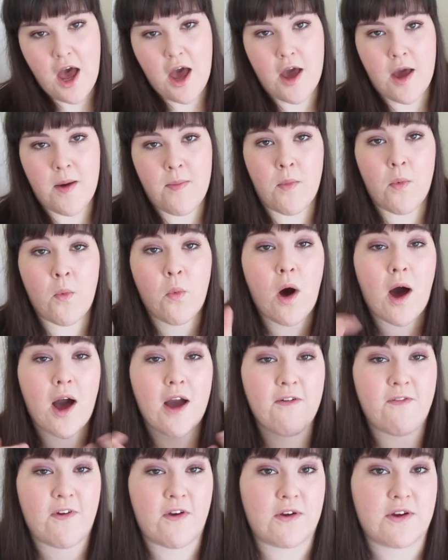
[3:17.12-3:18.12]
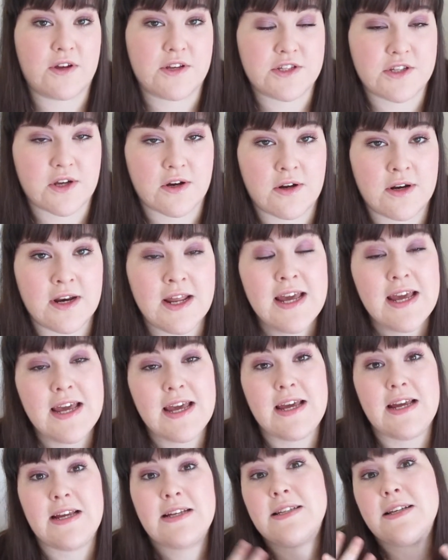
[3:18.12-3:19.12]
um, what I focus on
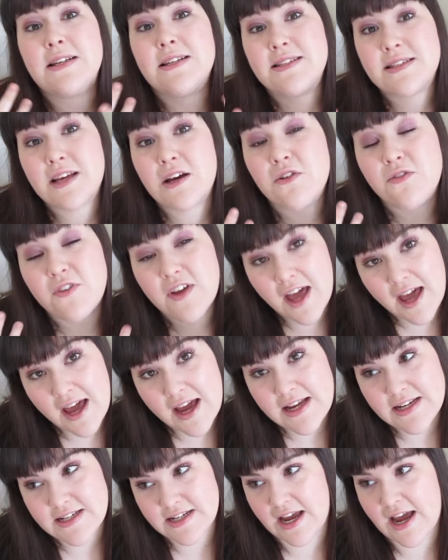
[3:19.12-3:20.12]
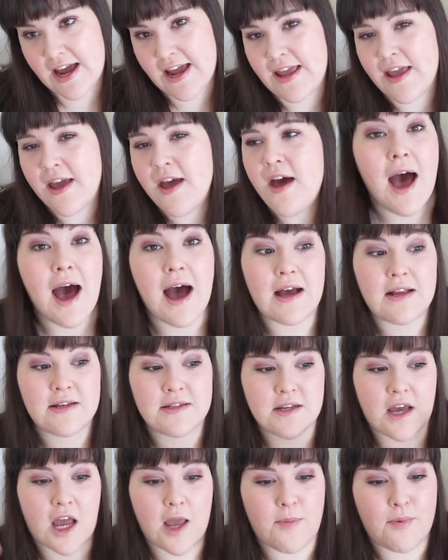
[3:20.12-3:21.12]
is a self-care day
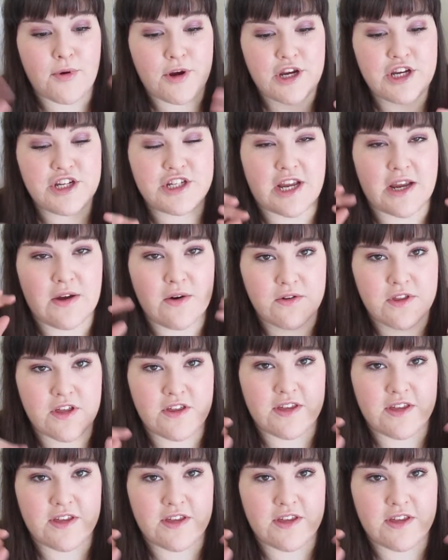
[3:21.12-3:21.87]
and I appreciate all the